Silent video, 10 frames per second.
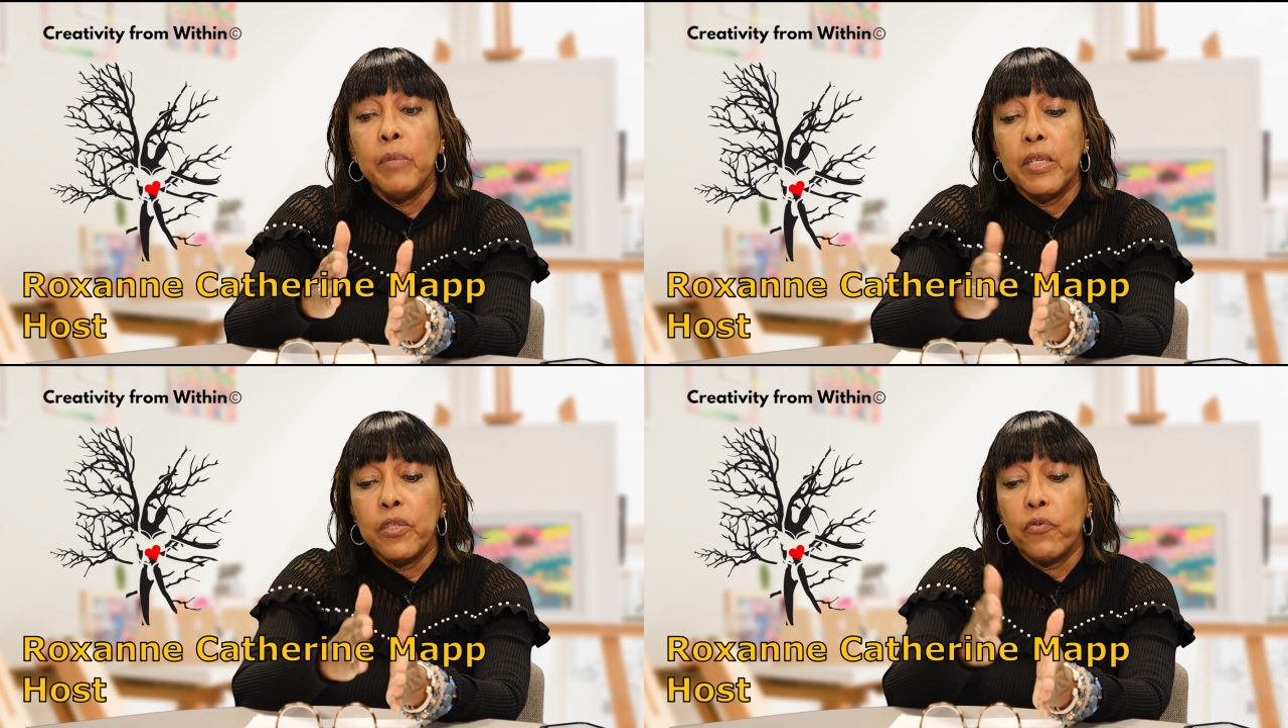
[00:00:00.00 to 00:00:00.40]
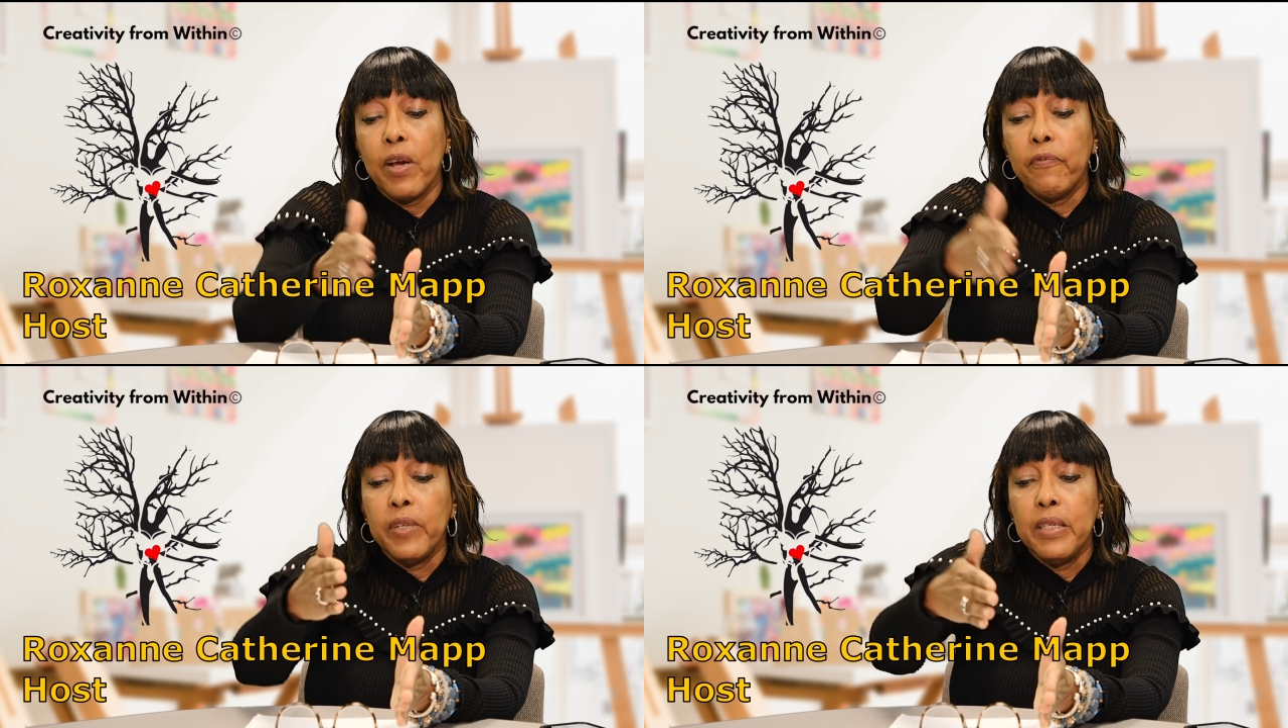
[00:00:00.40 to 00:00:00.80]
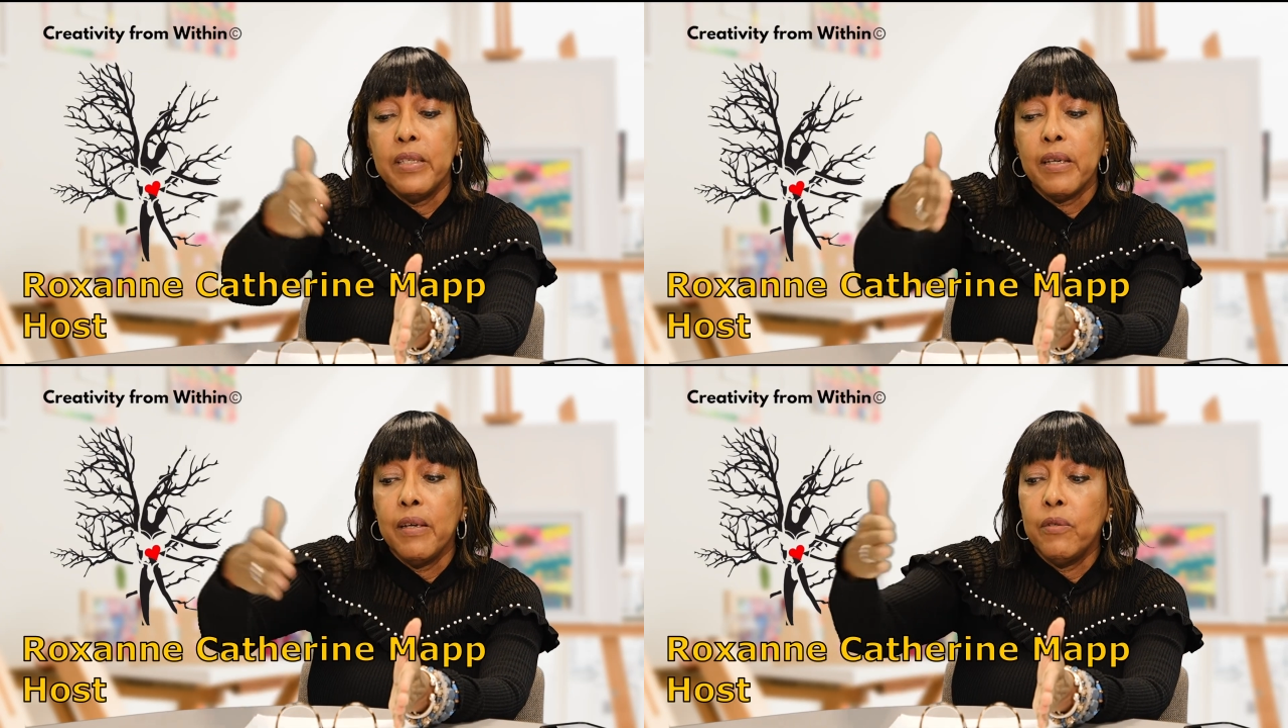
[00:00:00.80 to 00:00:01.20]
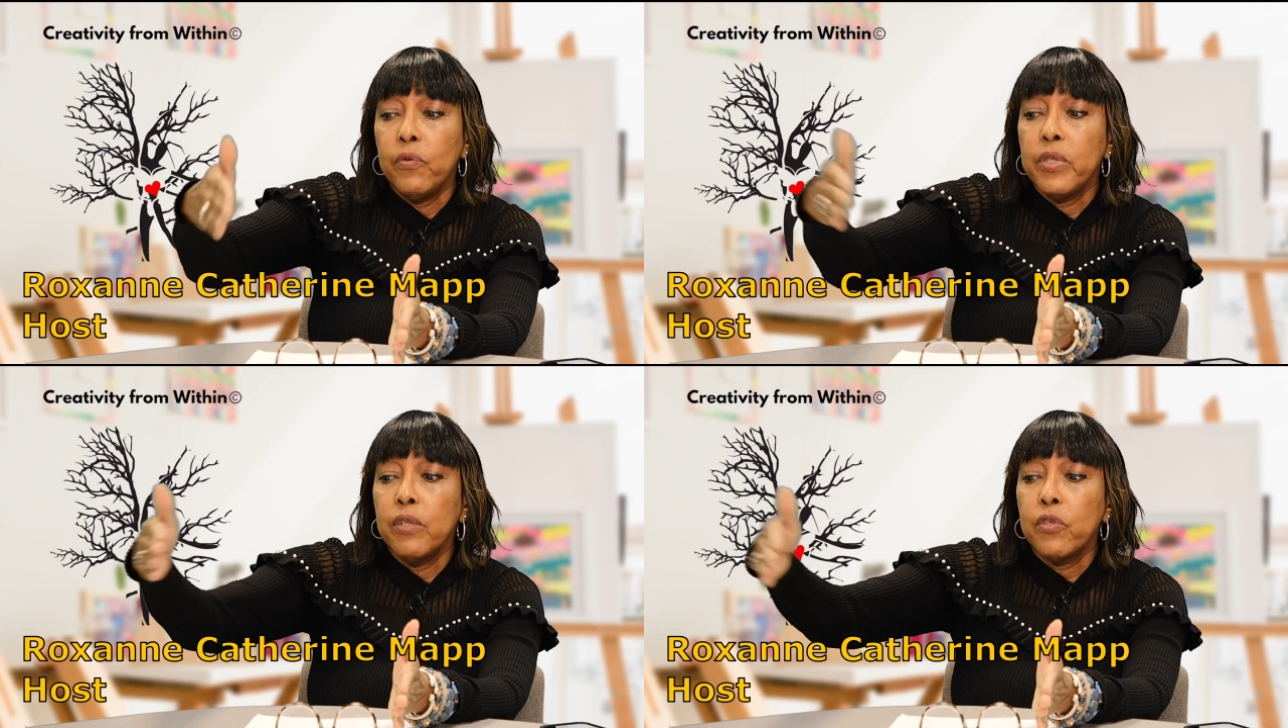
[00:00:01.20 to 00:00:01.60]
because graphic design
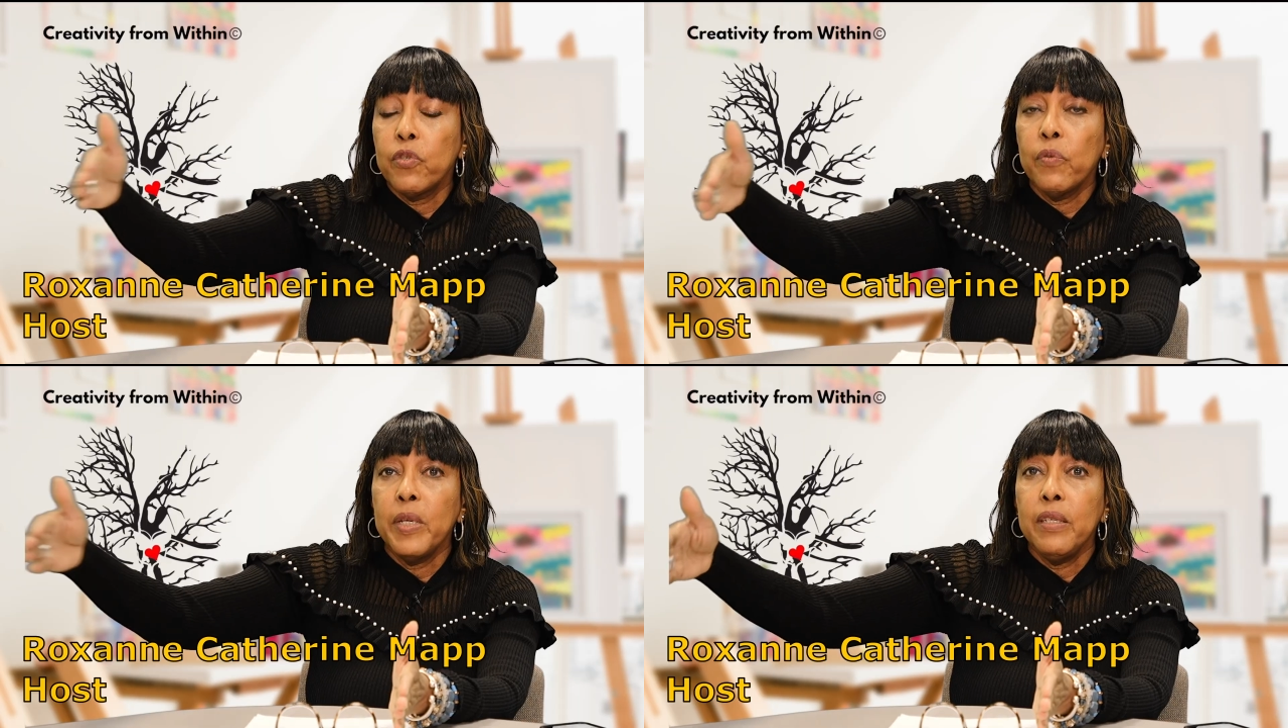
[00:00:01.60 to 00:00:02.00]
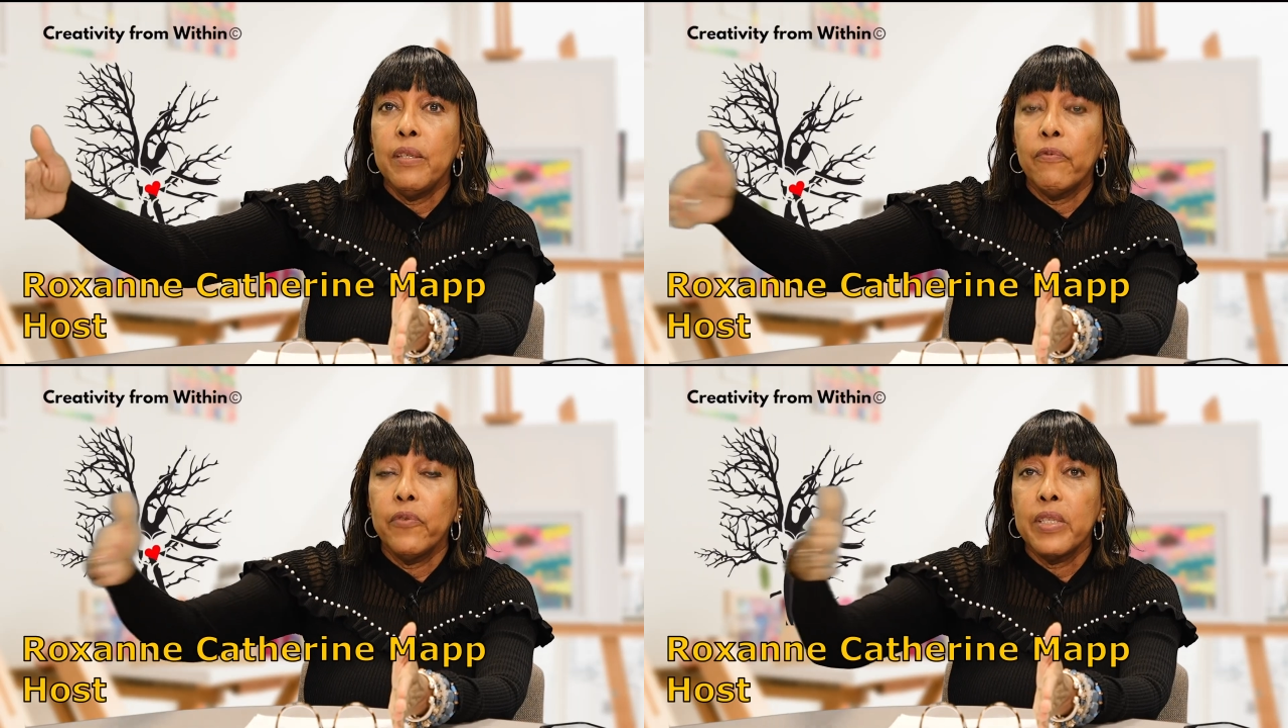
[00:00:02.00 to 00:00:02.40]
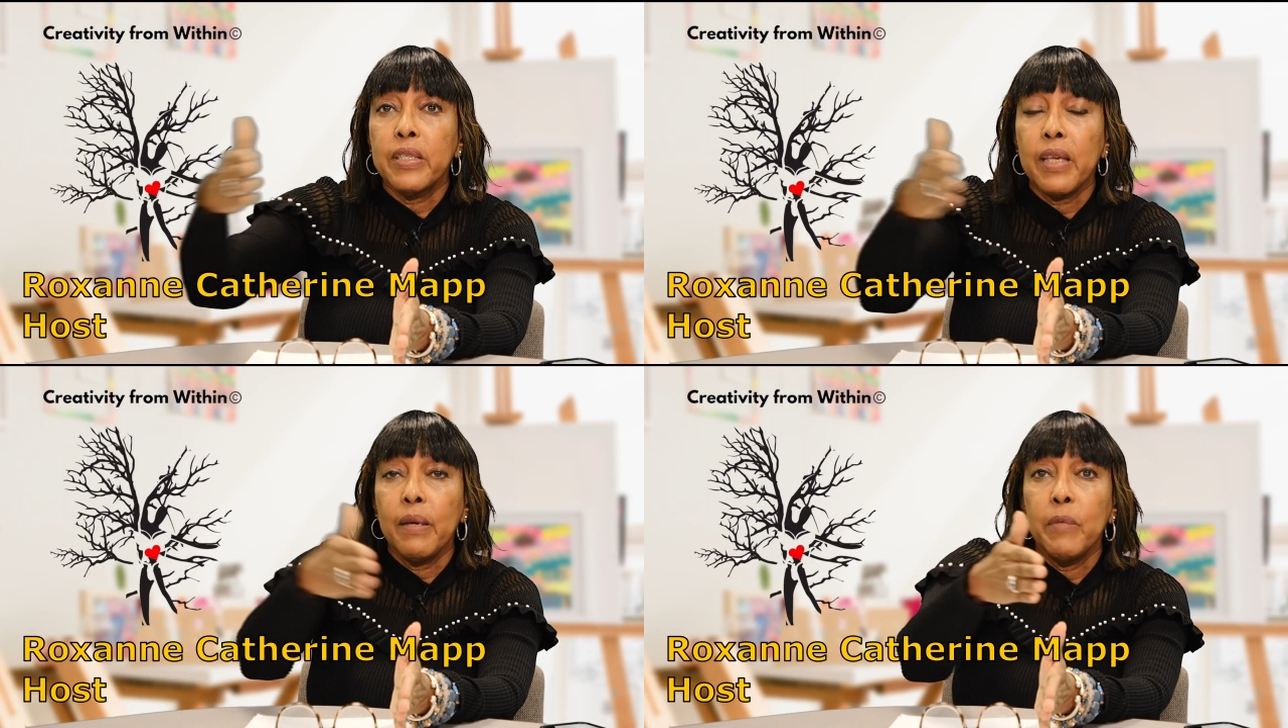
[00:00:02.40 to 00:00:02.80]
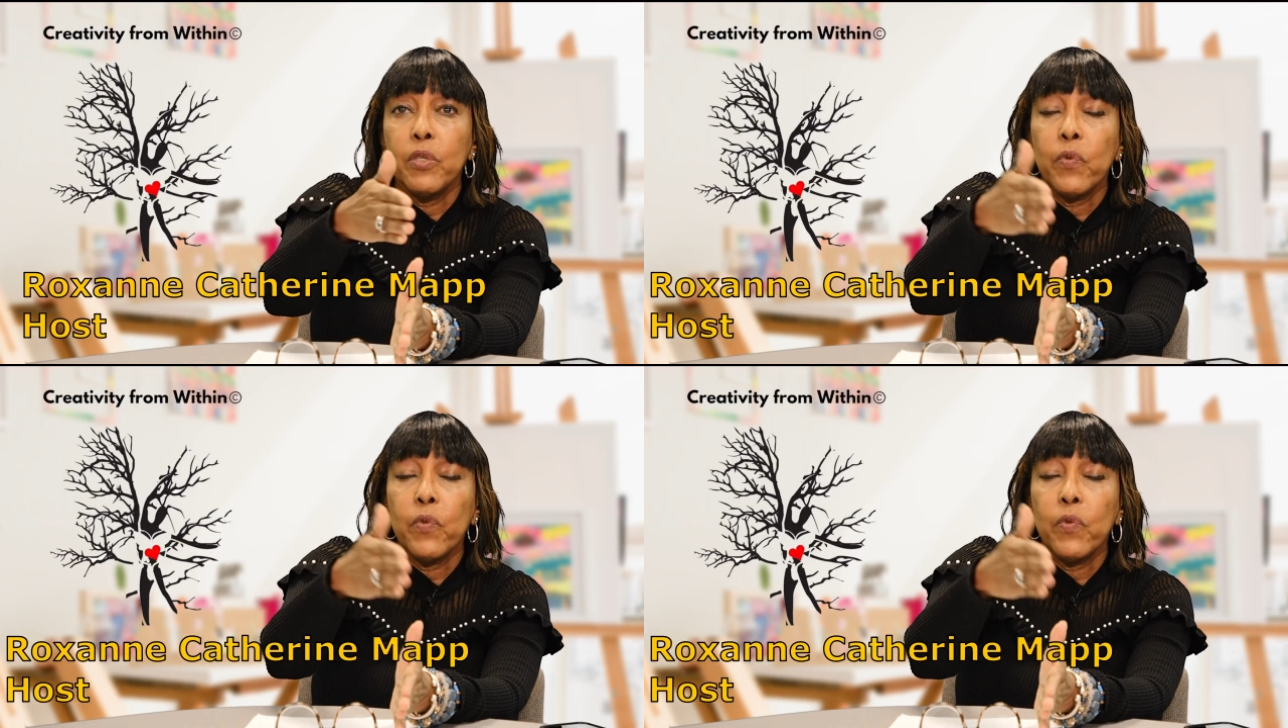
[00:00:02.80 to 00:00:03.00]
goes into so many different segments,